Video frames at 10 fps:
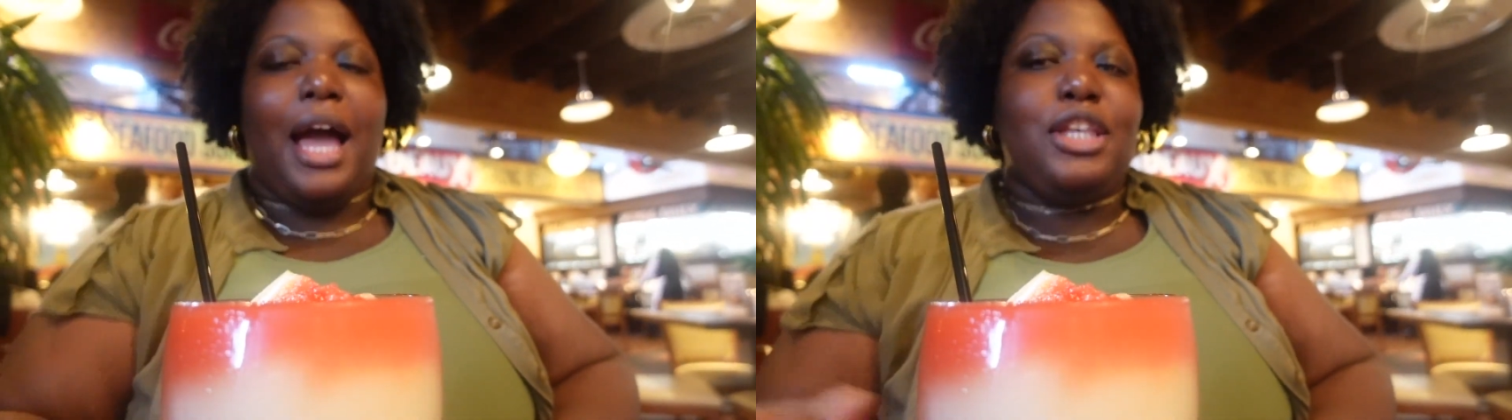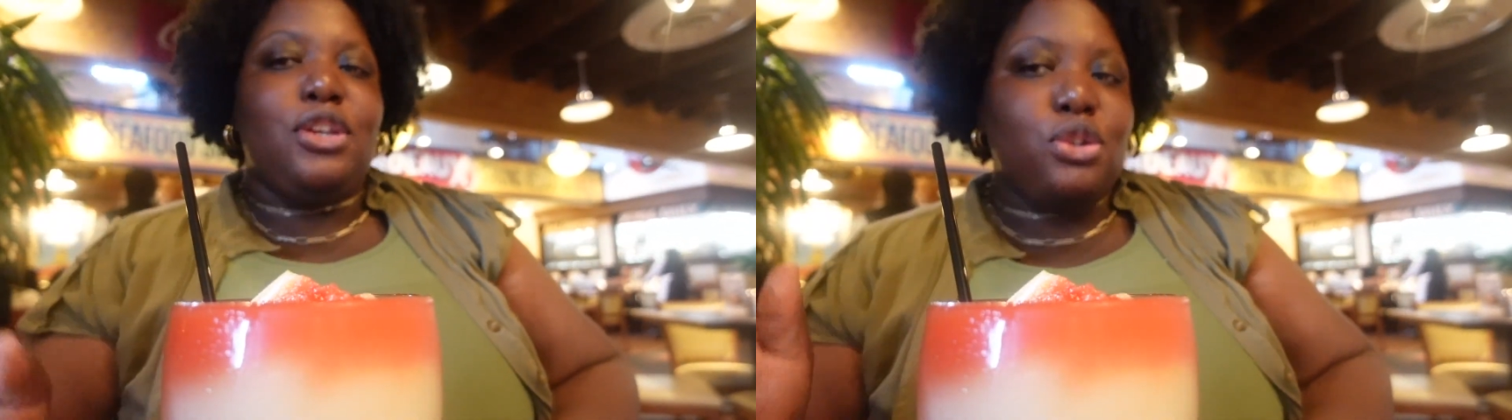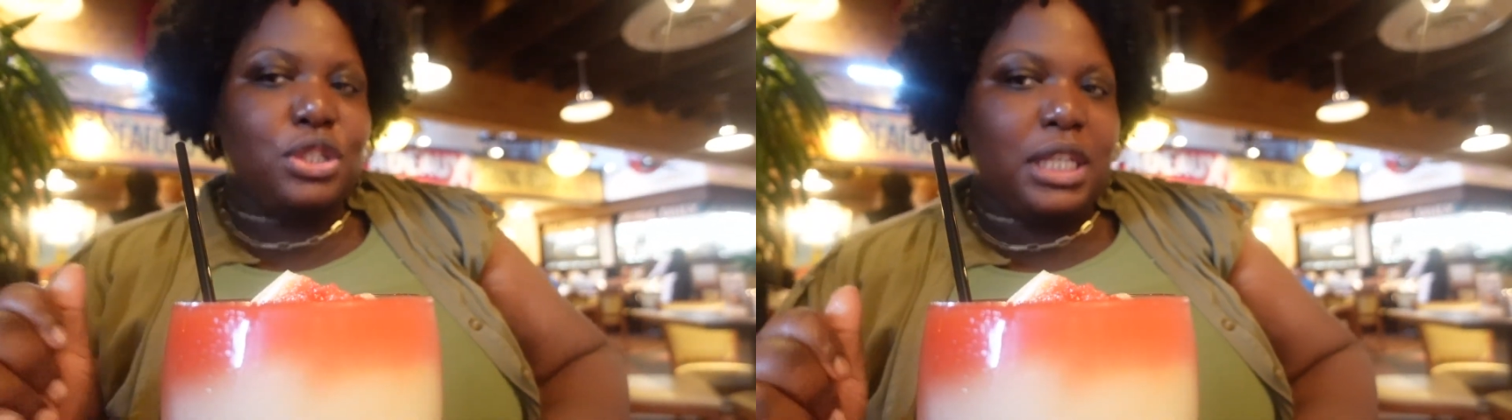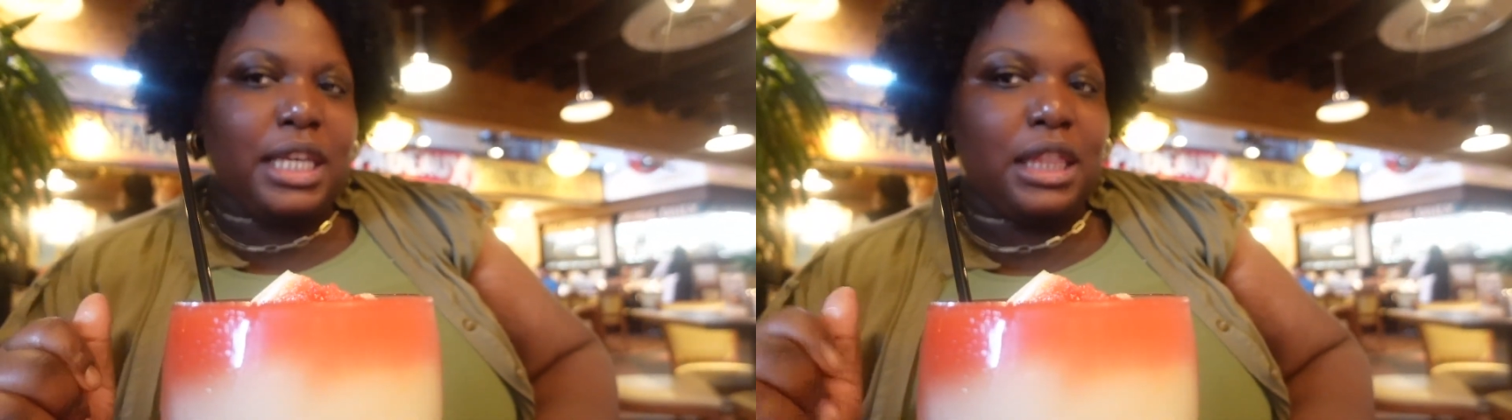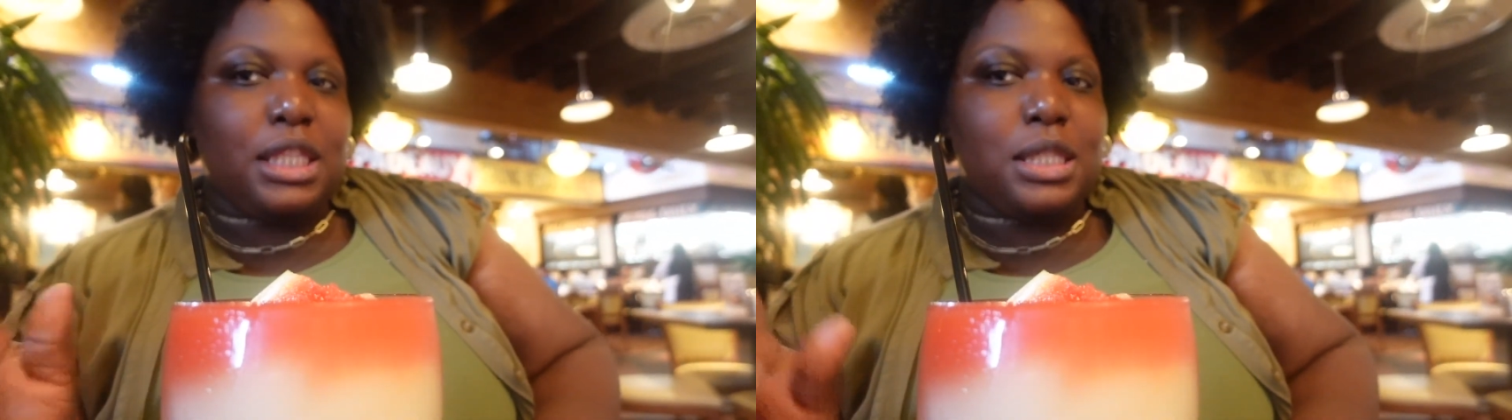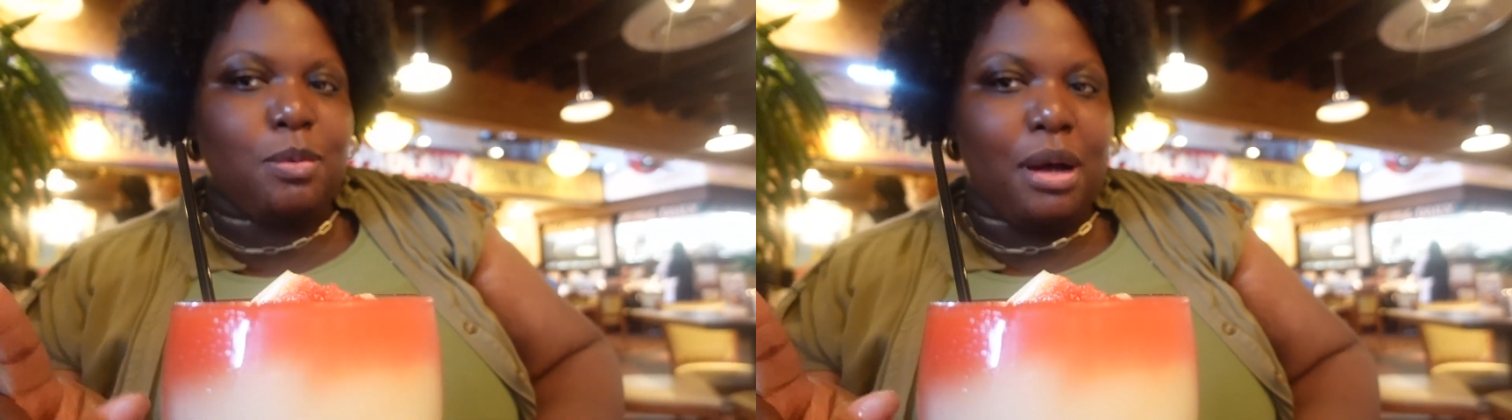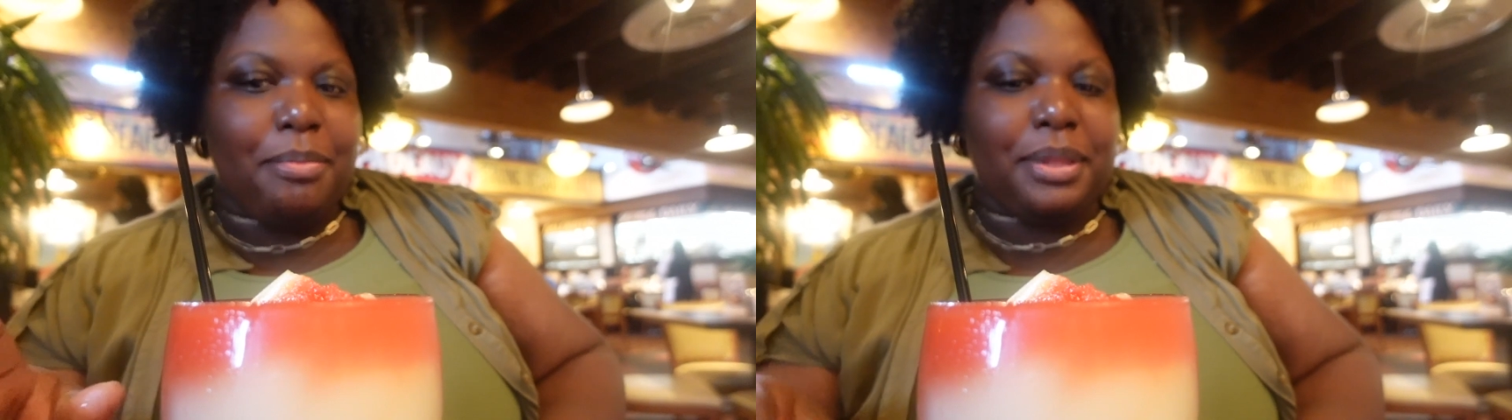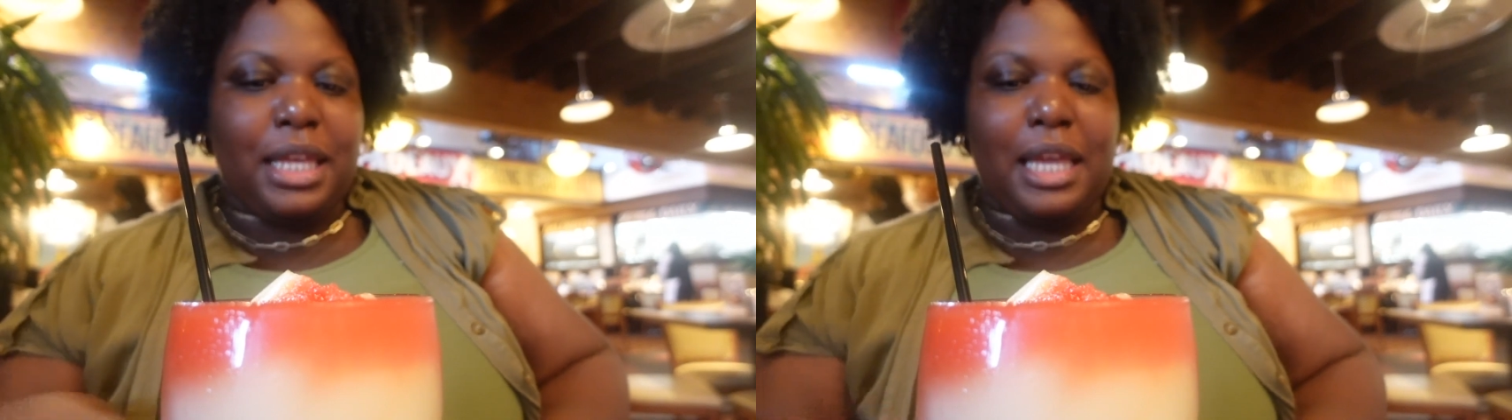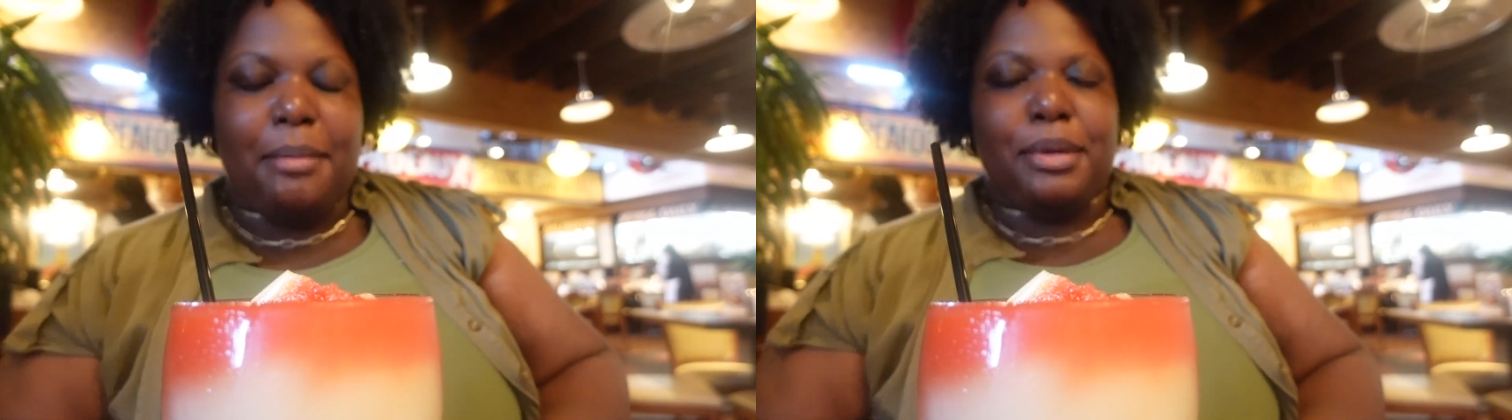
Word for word: I usually get the swamp thing,